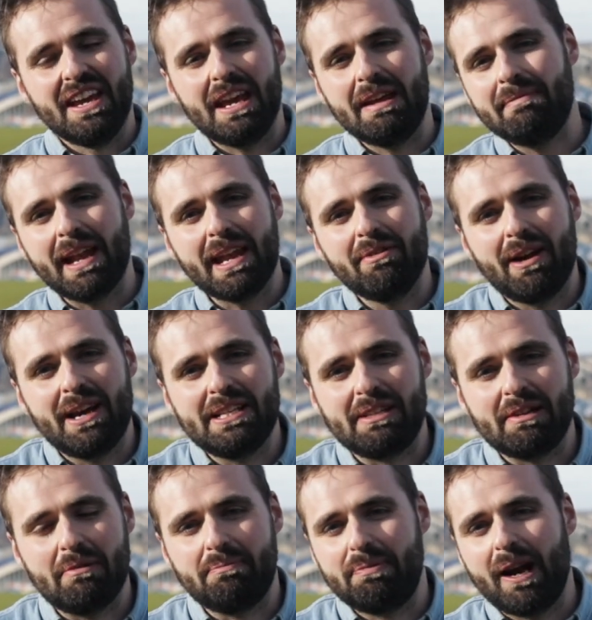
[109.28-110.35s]
In many ways,
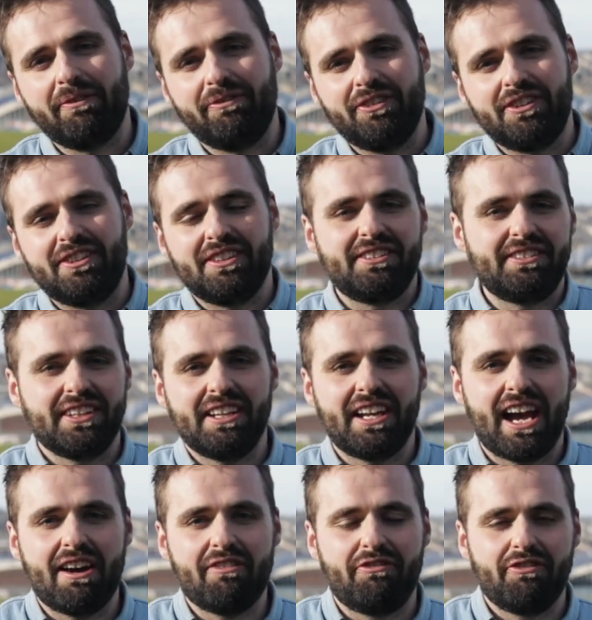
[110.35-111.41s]
Bradford didn't
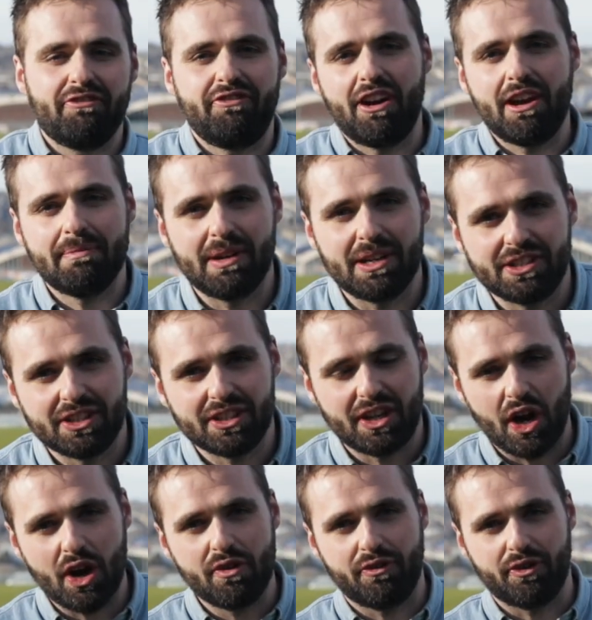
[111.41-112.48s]
have very much
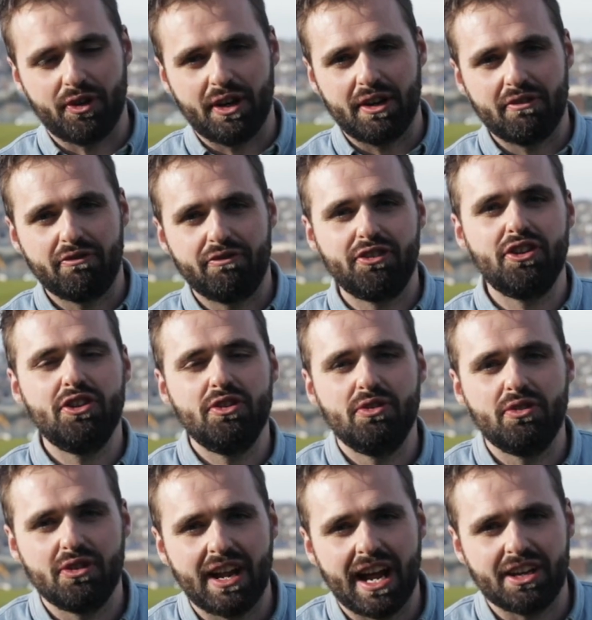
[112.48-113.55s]
going for it. Few
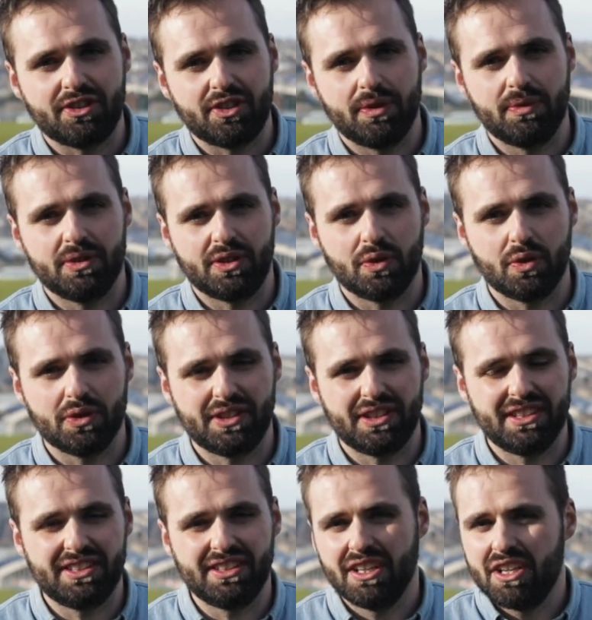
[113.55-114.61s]
natural
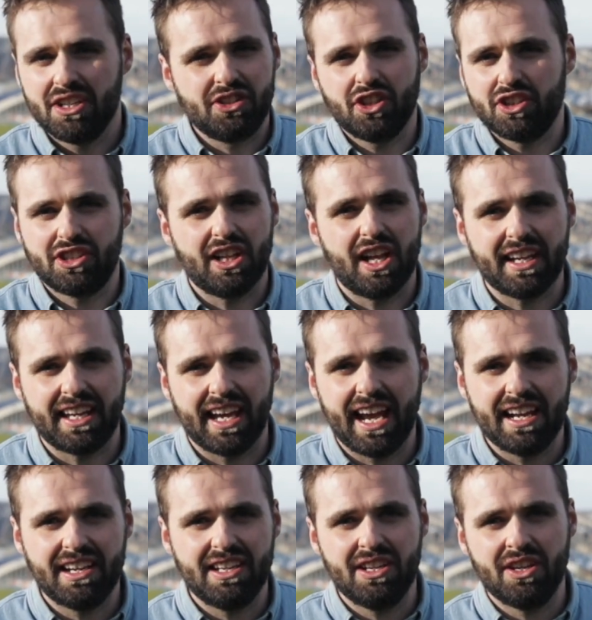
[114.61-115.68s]
resources, just like
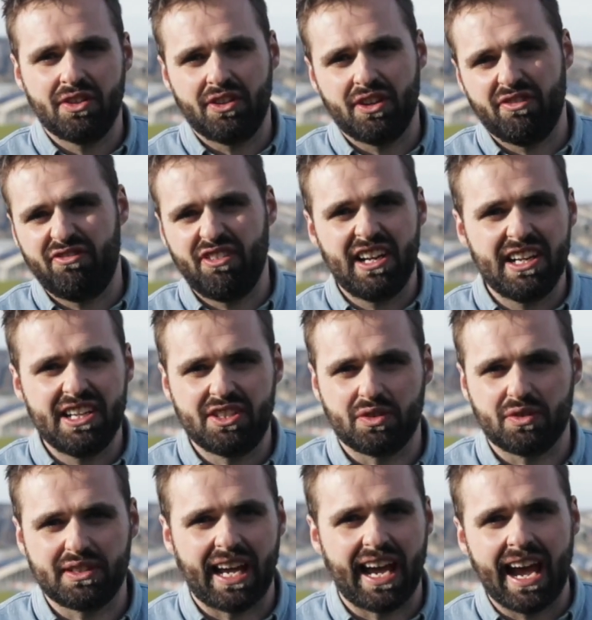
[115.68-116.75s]
any other village
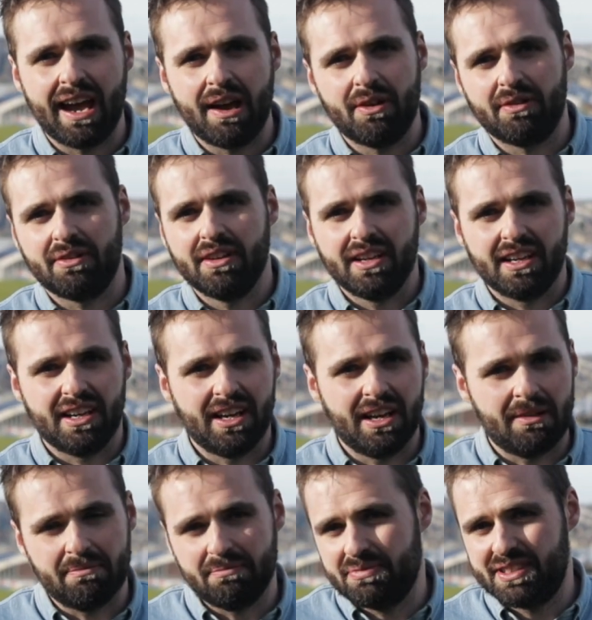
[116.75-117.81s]
or
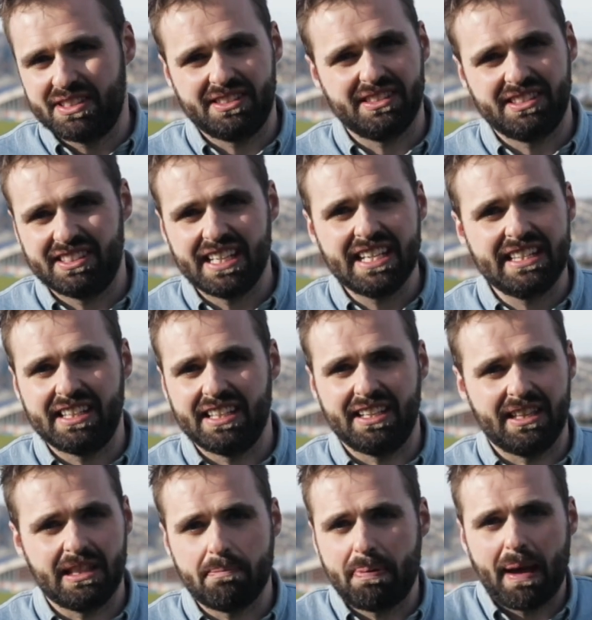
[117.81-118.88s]
town seated
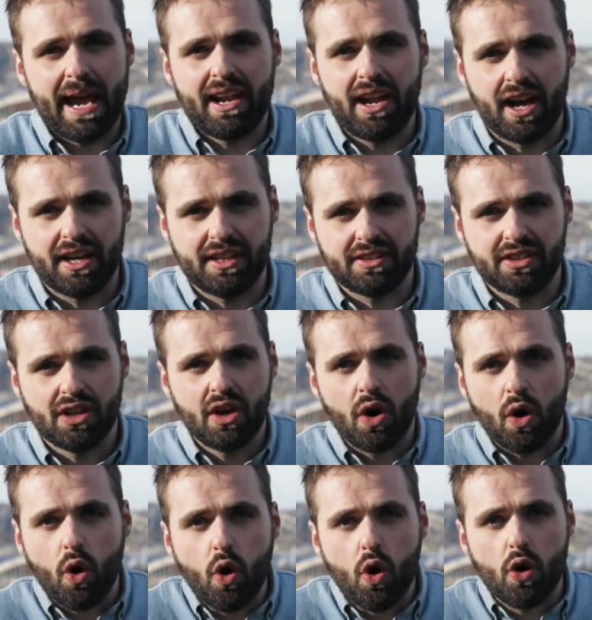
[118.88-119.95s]
in the Pennines
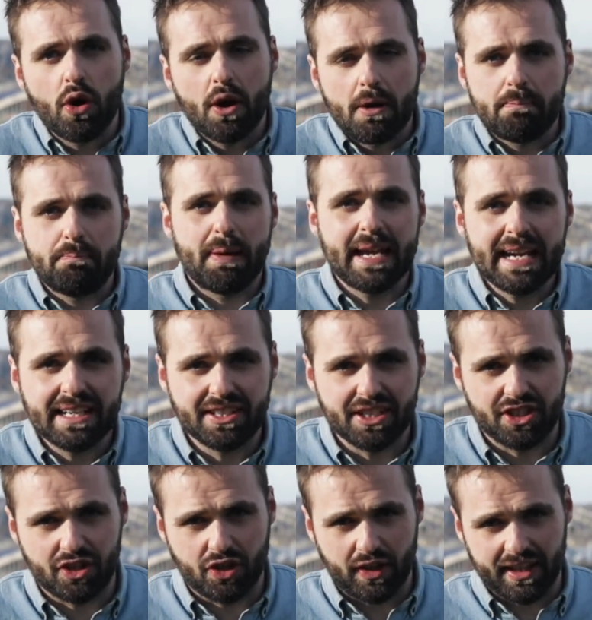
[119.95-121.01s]
or Peak
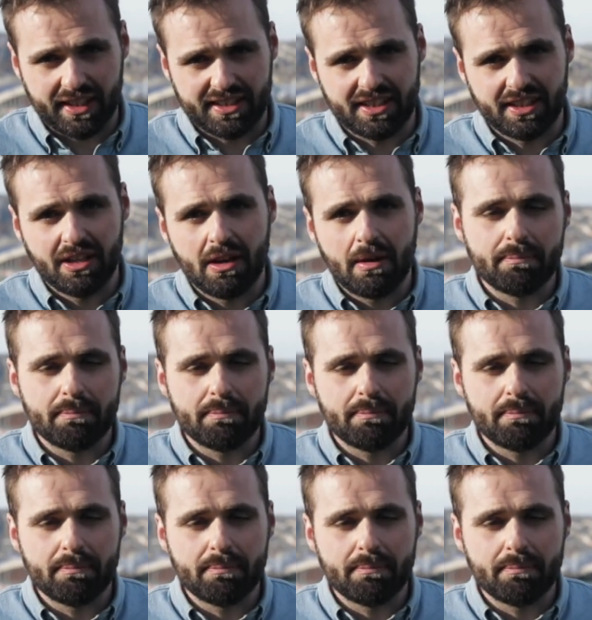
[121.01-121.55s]
District.